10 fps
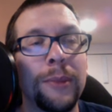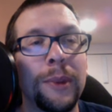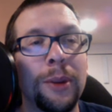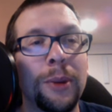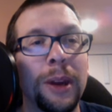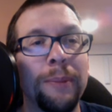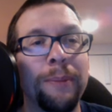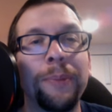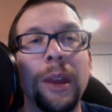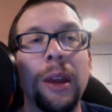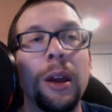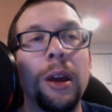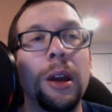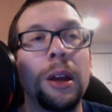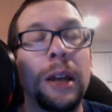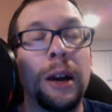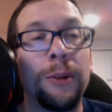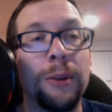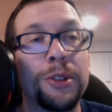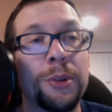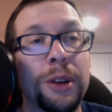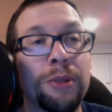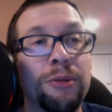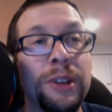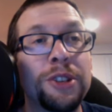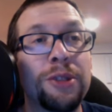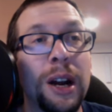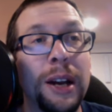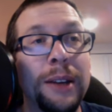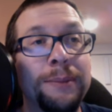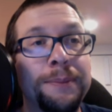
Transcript: Okay, now, so we're going to retry